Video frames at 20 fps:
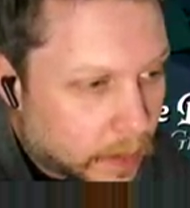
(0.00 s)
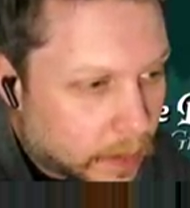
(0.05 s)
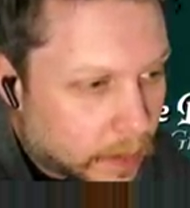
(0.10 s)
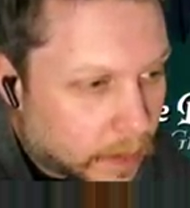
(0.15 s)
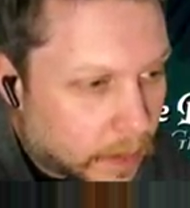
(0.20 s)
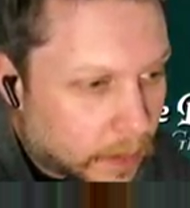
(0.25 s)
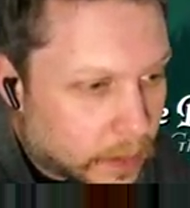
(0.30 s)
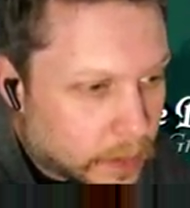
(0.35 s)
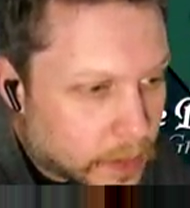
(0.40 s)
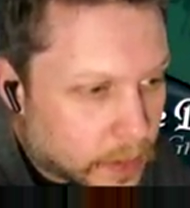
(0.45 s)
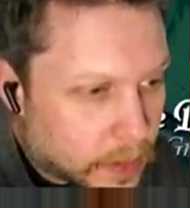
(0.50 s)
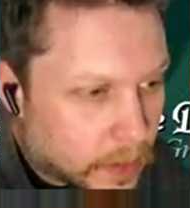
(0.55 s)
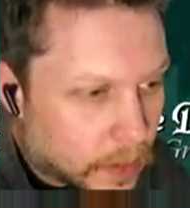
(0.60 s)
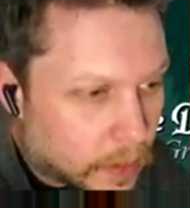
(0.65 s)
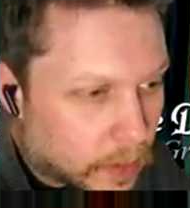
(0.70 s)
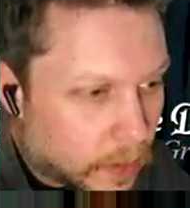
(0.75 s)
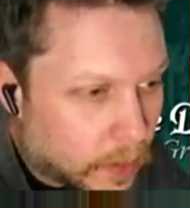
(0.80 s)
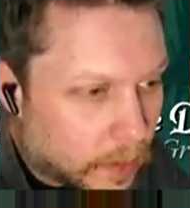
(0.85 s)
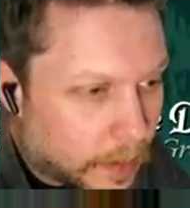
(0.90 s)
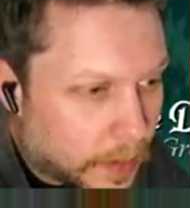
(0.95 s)
There's
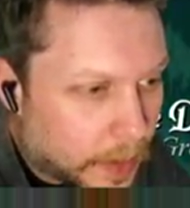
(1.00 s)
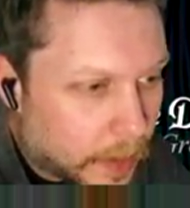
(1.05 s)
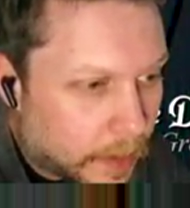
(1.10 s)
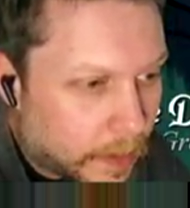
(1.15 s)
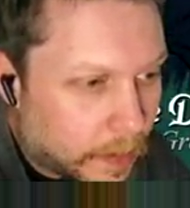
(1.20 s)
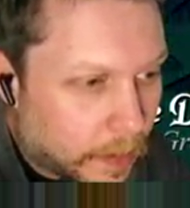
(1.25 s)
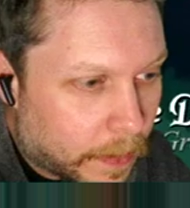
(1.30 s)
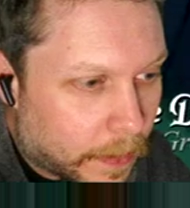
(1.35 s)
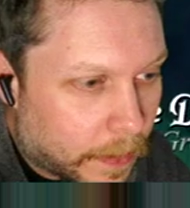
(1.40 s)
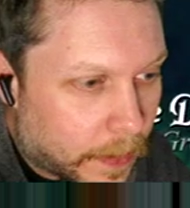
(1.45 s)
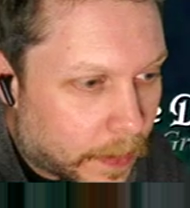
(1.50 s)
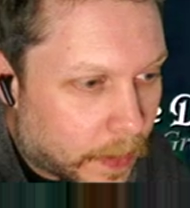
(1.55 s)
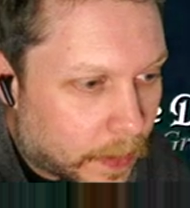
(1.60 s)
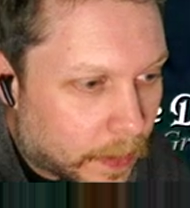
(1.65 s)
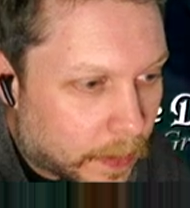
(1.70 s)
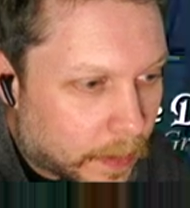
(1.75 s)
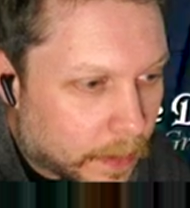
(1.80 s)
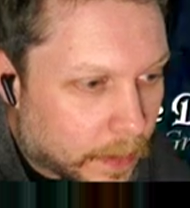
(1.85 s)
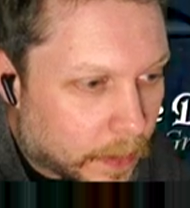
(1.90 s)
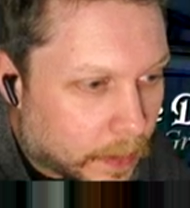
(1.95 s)
so many
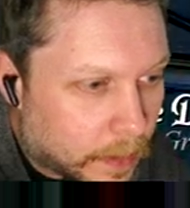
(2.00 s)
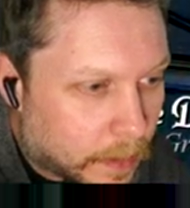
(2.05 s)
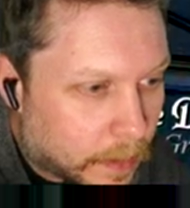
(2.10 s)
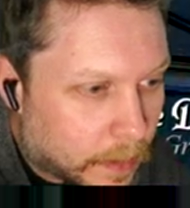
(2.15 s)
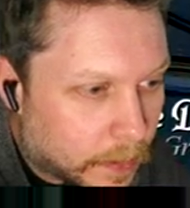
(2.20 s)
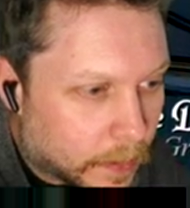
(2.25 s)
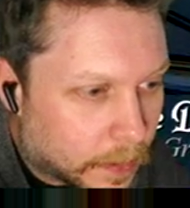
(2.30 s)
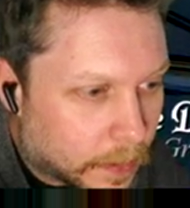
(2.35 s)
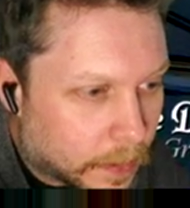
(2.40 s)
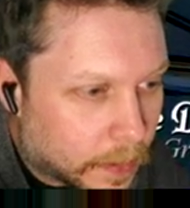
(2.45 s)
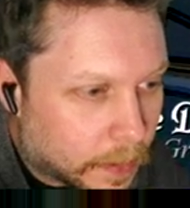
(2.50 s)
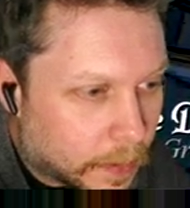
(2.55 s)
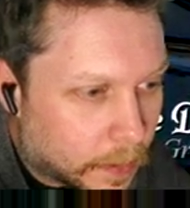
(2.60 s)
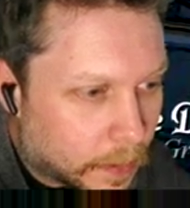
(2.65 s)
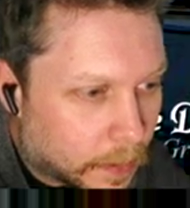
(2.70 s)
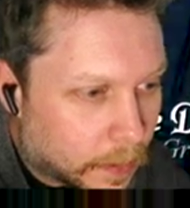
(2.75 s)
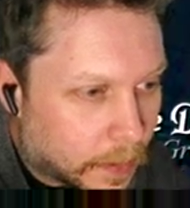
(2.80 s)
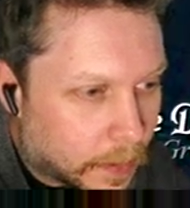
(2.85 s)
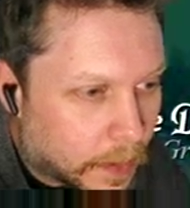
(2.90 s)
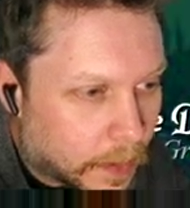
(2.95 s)
things out here to
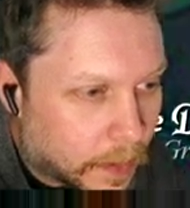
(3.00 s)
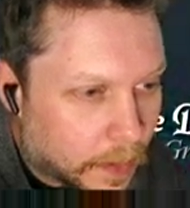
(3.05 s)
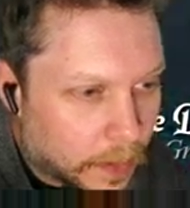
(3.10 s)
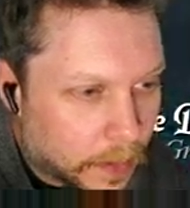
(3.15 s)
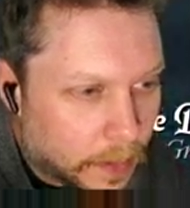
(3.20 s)
explore.